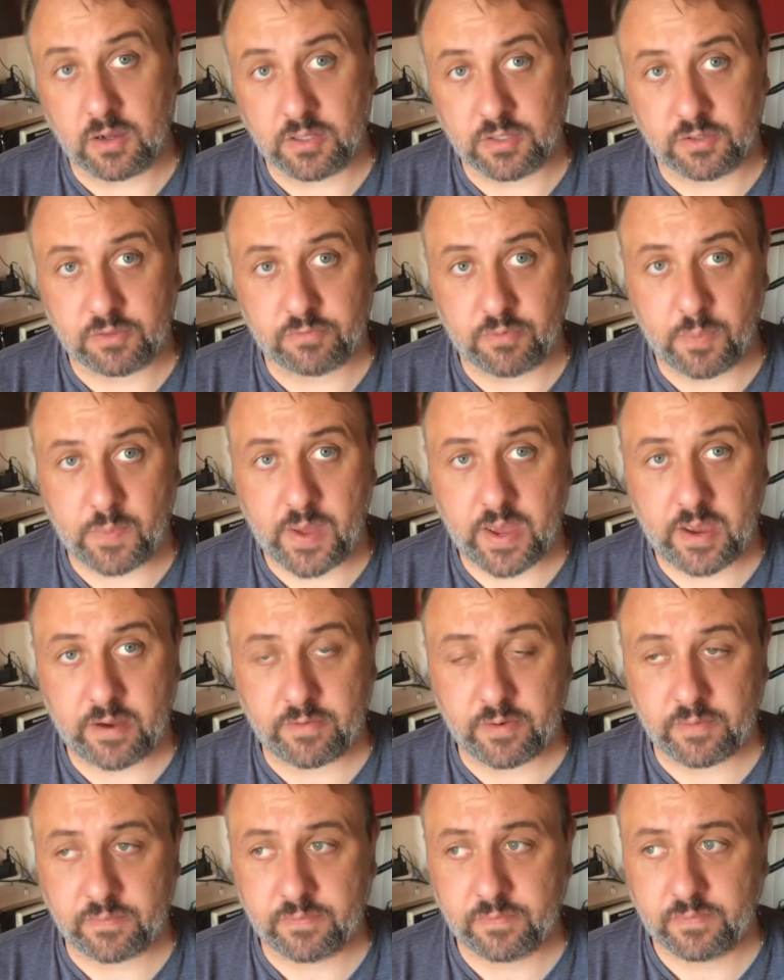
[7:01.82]
into
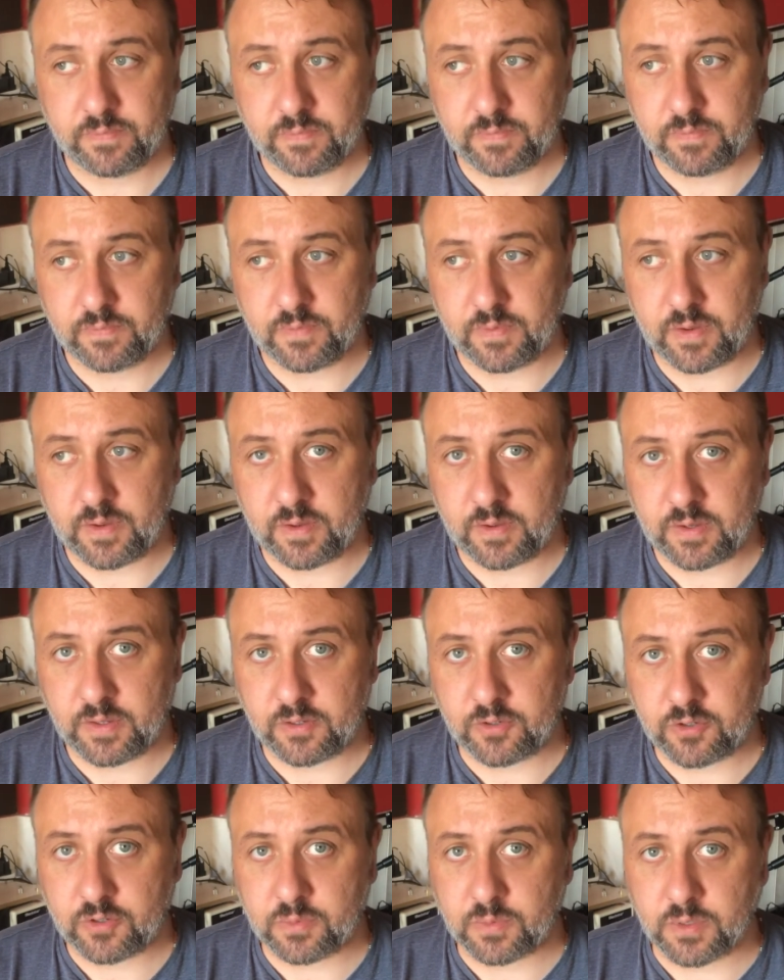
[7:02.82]
repairing
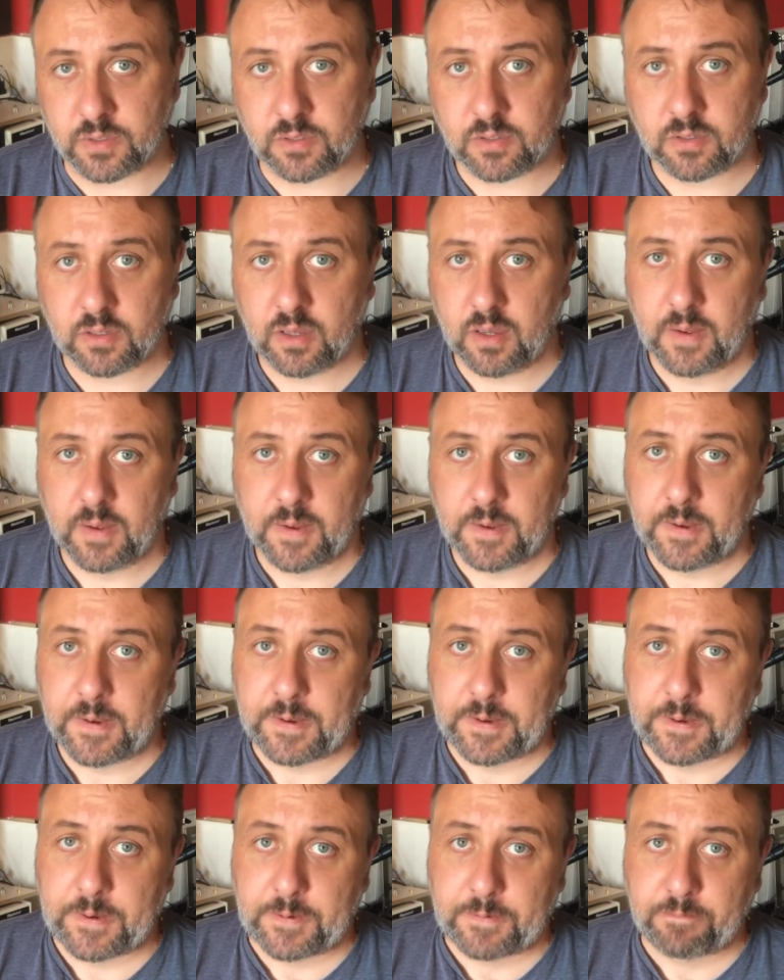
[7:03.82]
instruments.
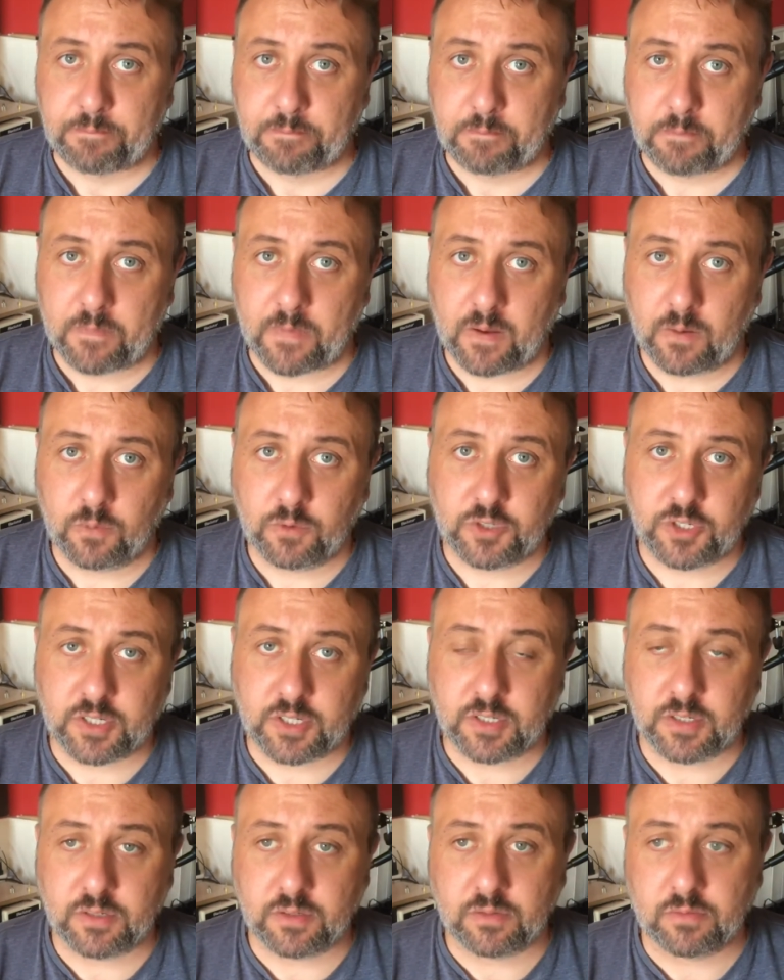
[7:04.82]
Once you
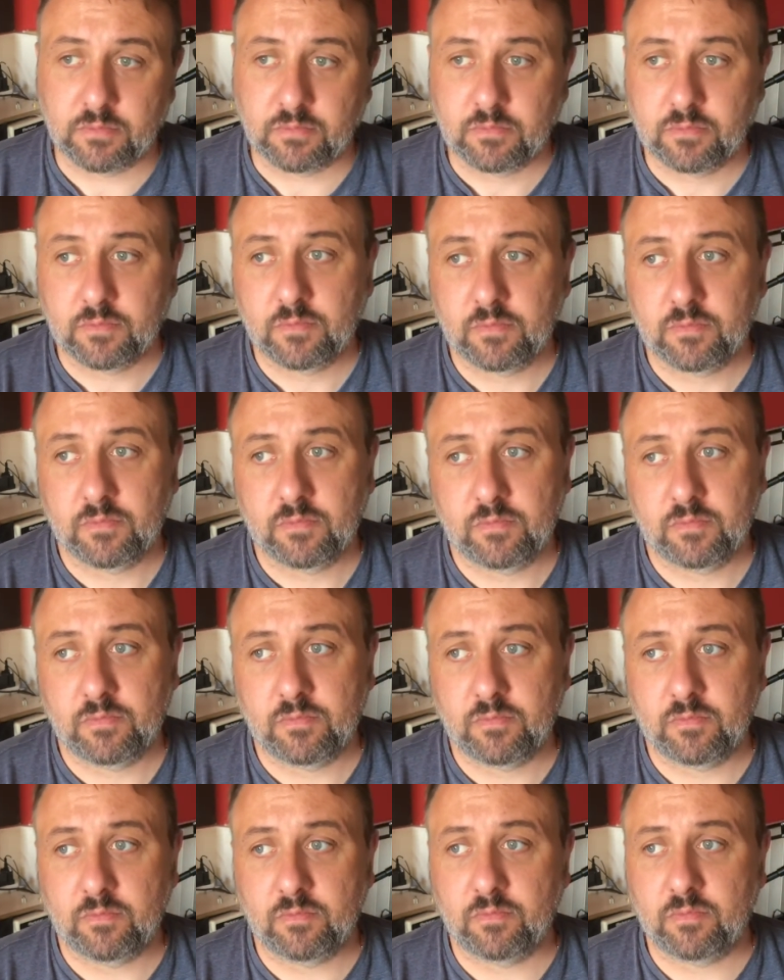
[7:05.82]
can
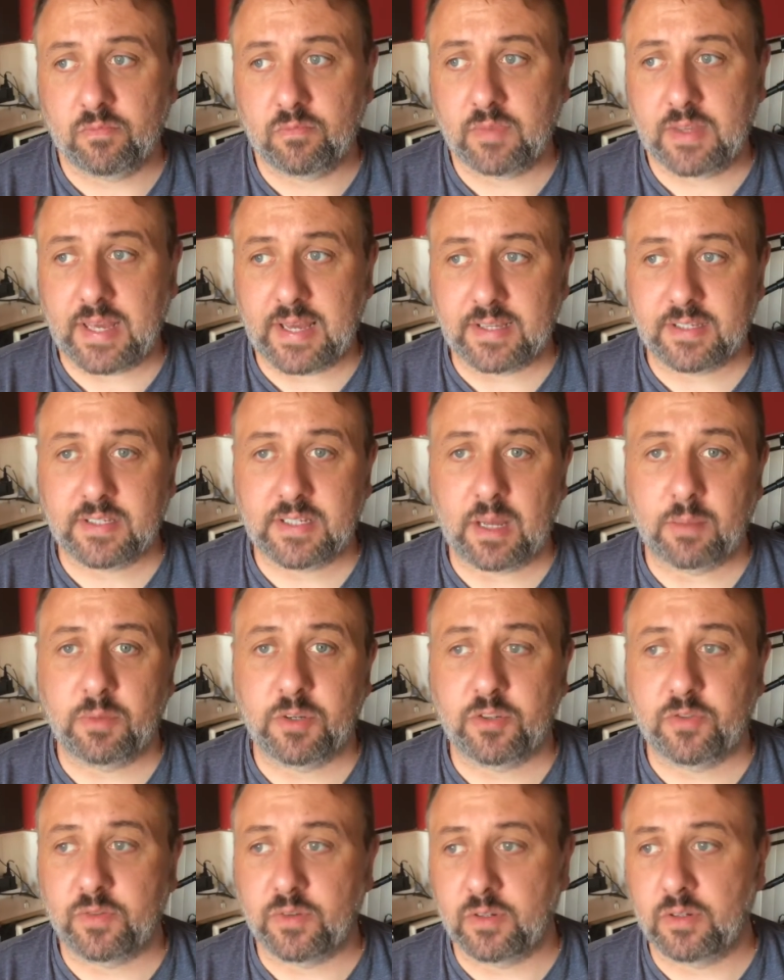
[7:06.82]
get
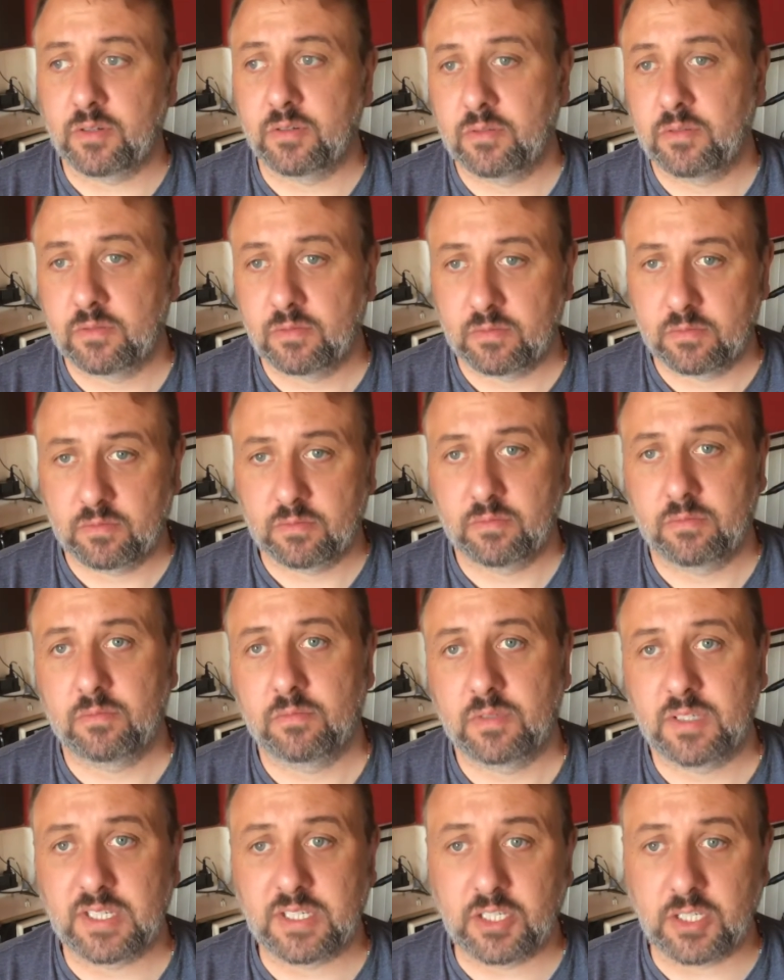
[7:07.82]
established for
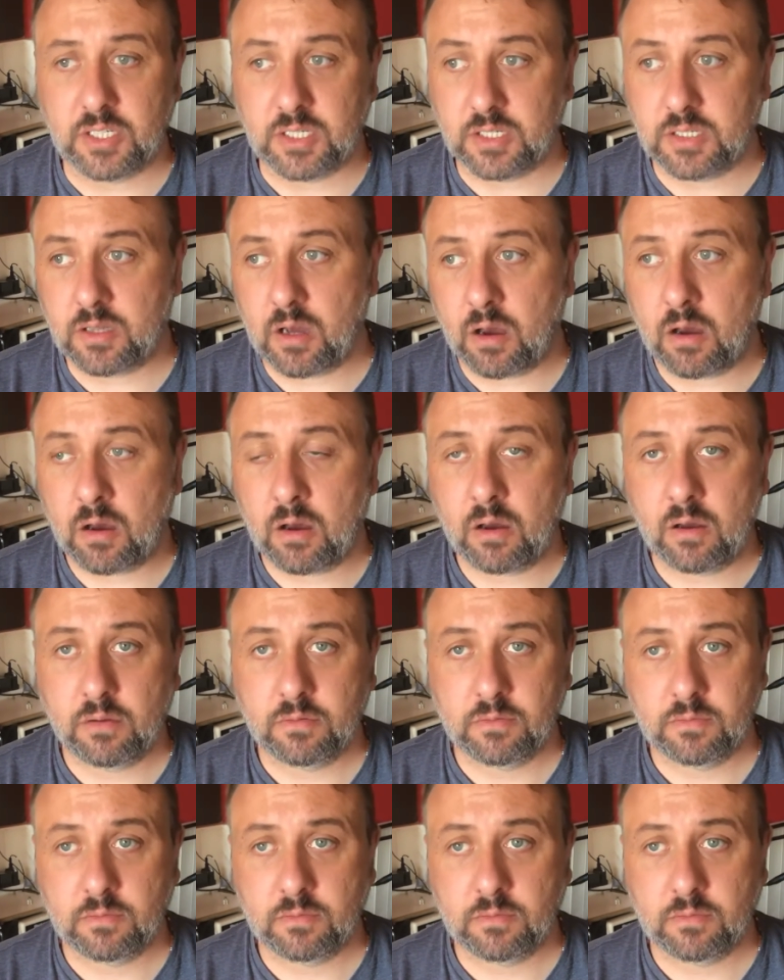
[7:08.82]
teaching guitar,